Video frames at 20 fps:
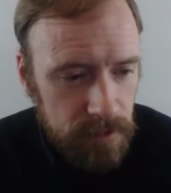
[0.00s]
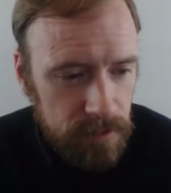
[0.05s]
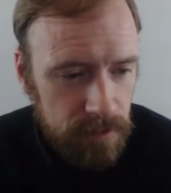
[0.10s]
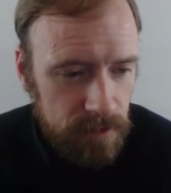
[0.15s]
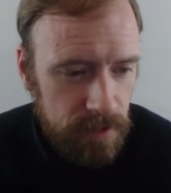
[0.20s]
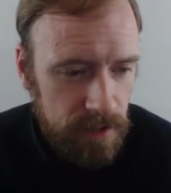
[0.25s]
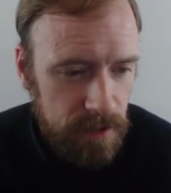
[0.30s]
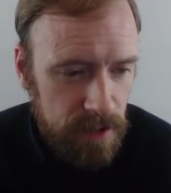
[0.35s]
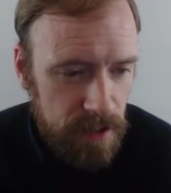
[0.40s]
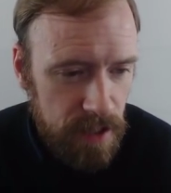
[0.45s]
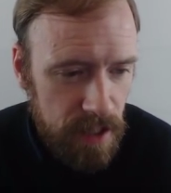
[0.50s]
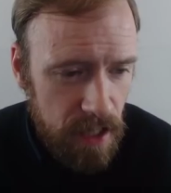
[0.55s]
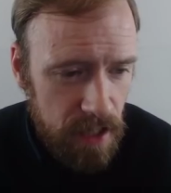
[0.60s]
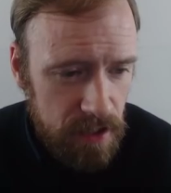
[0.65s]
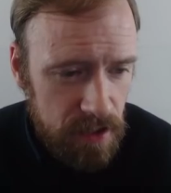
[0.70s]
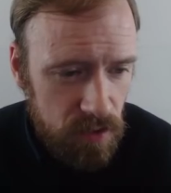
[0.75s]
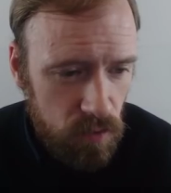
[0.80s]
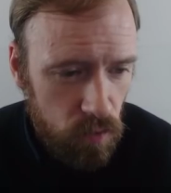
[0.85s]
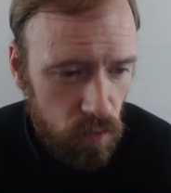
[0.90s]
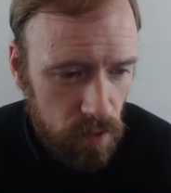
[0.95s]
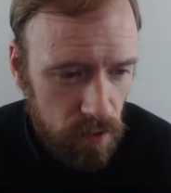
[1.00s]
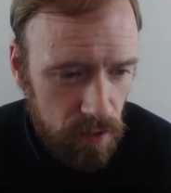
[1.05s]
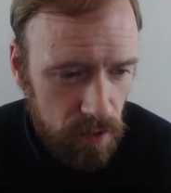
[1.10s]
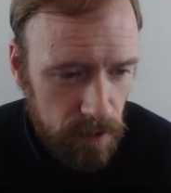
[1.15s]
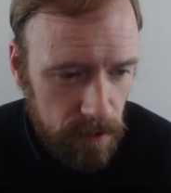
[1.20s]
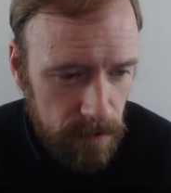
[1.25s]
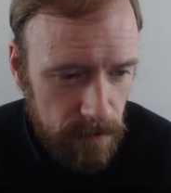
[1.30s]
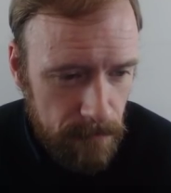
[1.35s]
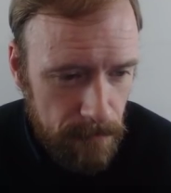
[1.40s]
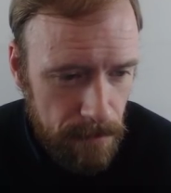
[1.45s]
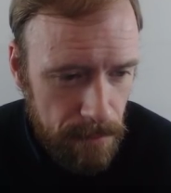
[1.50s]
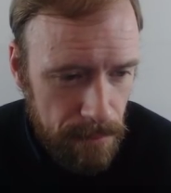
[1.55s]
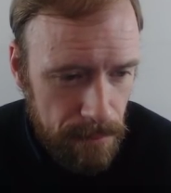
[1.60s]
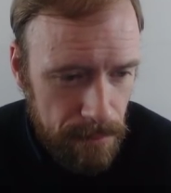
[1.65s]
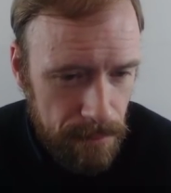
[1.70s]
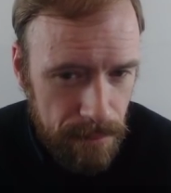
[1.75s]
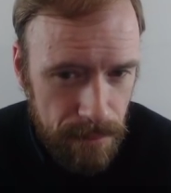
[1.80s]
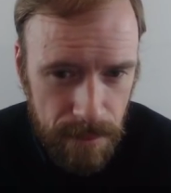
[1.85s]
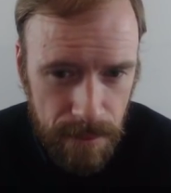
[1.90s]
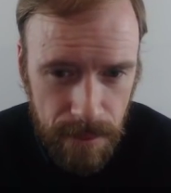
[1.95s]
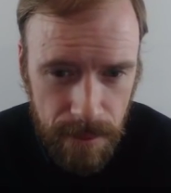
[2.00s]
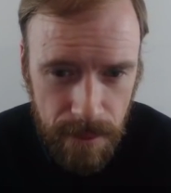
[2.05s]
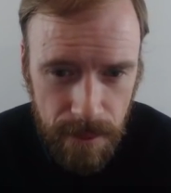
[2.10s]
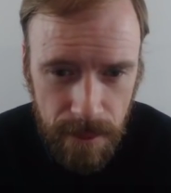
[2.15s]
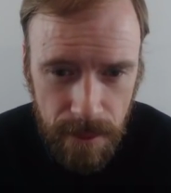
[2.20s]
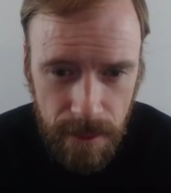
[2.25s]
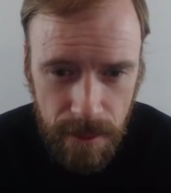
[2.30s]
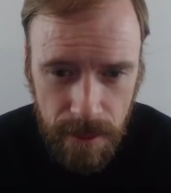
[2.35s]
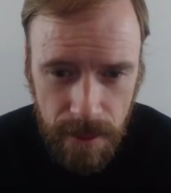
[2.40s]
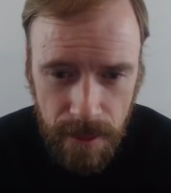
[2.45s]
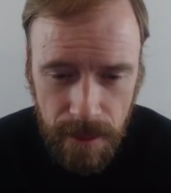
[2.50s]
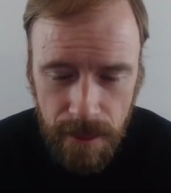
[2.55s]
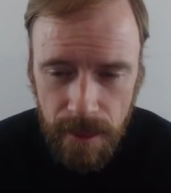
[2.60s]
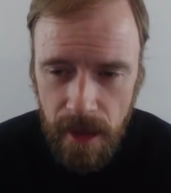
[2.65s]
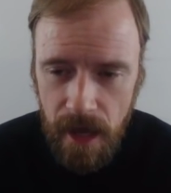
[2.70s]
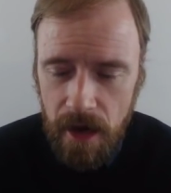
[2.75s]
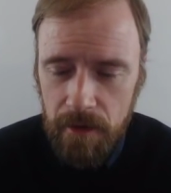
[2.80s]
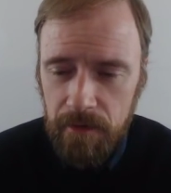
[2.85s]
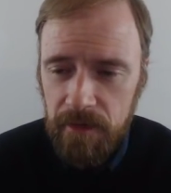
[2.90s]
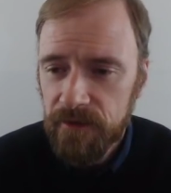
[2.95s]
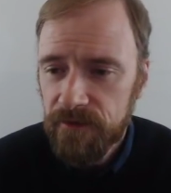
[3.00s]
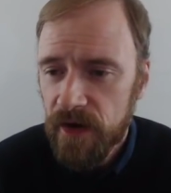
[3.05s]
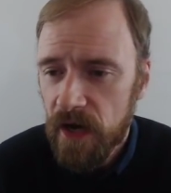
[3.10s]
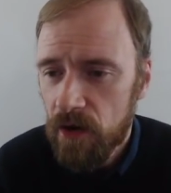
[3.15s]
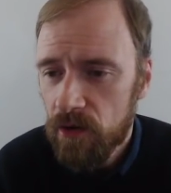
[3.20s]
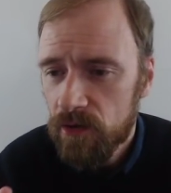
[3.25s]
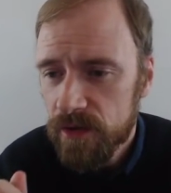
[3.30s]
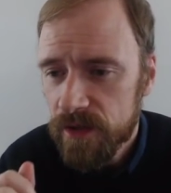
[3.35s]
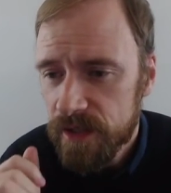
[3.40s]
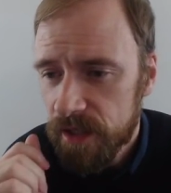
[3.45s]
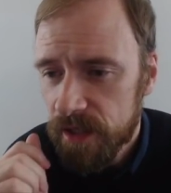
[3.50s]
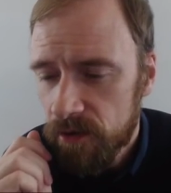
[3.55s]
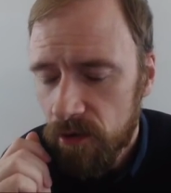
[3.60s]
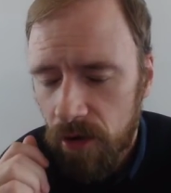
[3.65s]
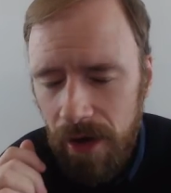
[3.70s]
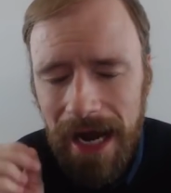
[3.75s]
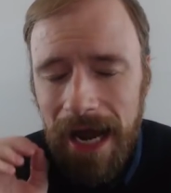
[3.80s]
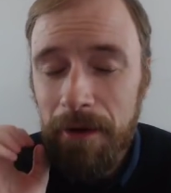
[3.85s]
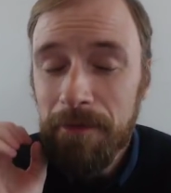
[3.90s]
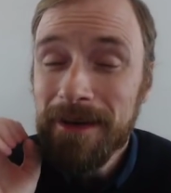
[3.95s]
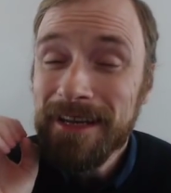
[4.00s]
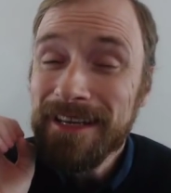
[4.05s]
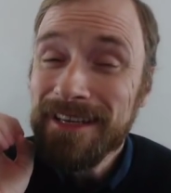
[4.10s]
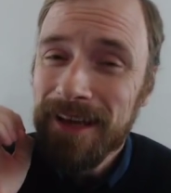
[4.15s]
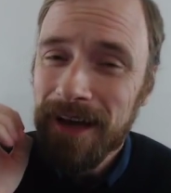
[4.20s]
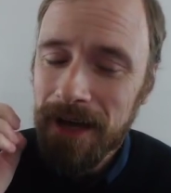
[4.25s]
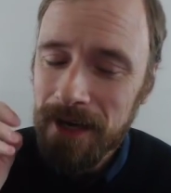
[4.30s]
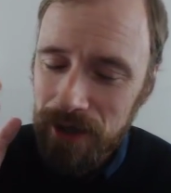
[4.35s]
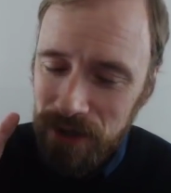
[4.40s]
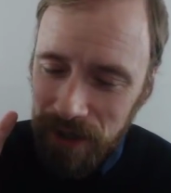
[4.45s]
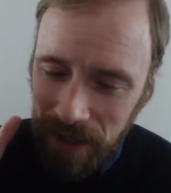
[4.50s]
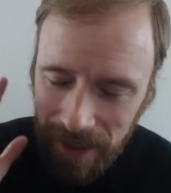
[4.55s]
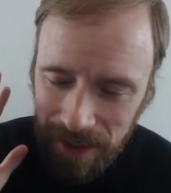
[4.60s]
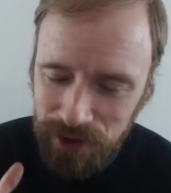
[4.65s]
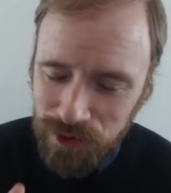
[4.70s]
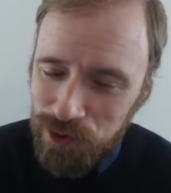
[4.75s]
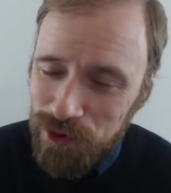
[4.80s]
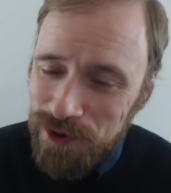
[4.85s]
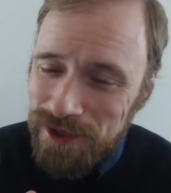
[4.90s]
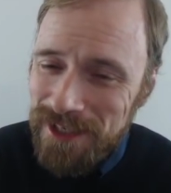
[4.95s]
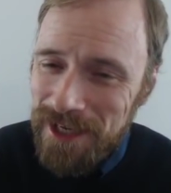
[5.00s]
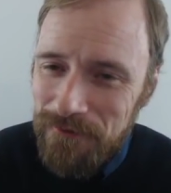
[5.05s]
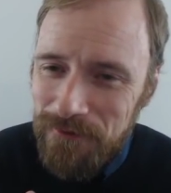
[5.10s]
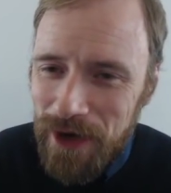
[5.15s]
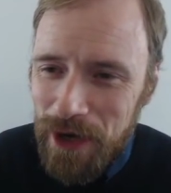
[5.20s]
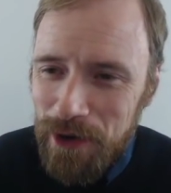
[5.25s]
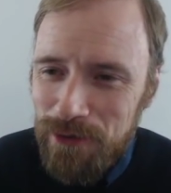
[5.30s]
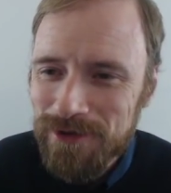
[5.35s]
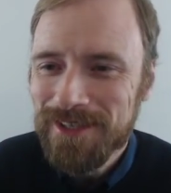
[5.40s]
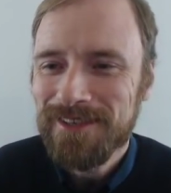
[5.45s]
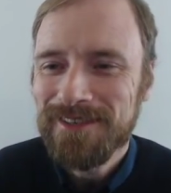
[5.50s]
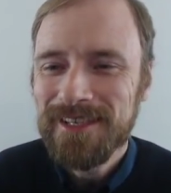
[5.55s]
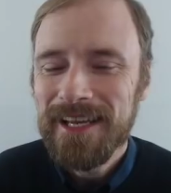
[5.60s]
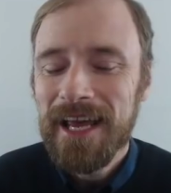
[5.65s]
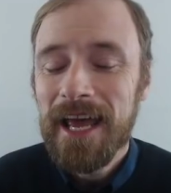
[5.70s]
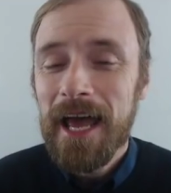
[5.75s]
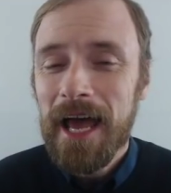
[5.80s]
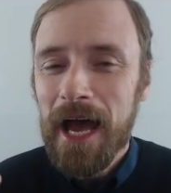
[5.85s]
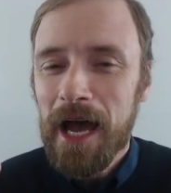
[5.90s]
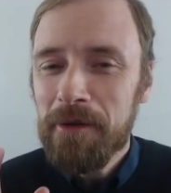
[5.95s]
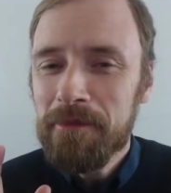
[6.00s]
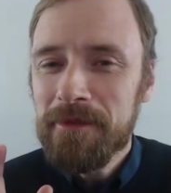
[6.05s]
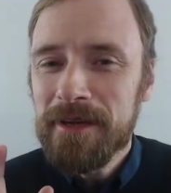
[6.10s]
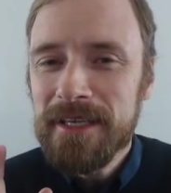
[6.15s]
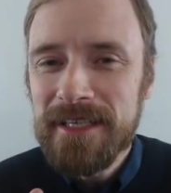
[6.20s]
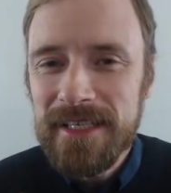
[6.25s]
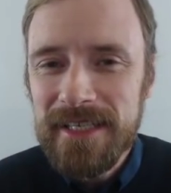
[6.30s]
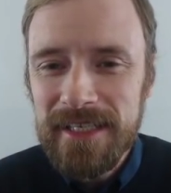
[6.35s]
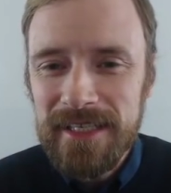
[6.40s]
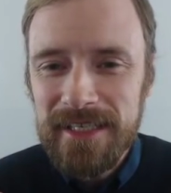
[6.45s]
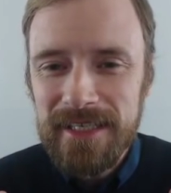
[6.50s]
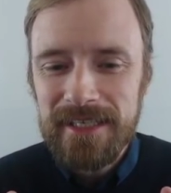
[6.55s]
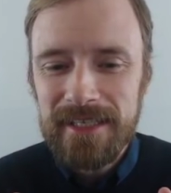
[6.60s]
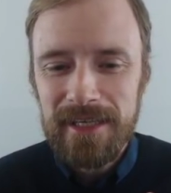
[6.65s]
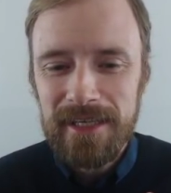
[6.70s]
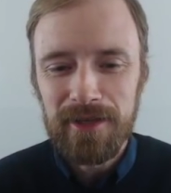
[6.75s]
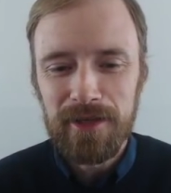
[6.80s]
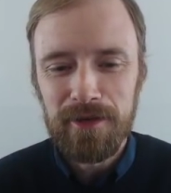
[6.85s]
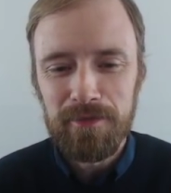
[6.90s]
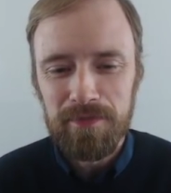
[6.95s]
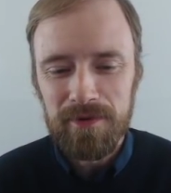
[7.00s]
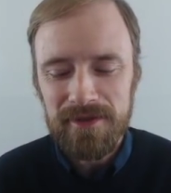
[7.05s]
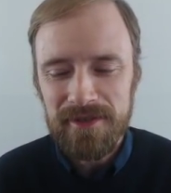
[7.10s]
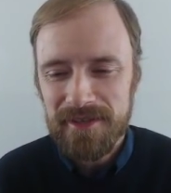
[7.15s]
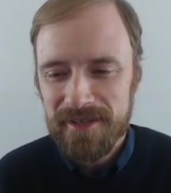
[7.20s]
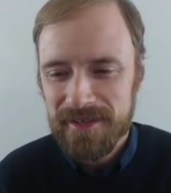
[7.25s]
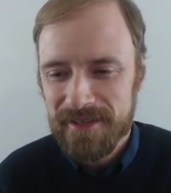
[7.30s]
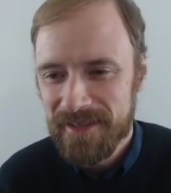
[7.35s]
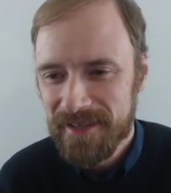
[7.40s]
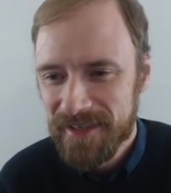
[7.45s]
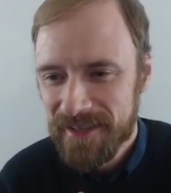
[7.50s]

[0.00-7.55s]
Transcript: The next word. How many vowel sounds, or how many, I shouldn't say vowel sounds, how many syllables?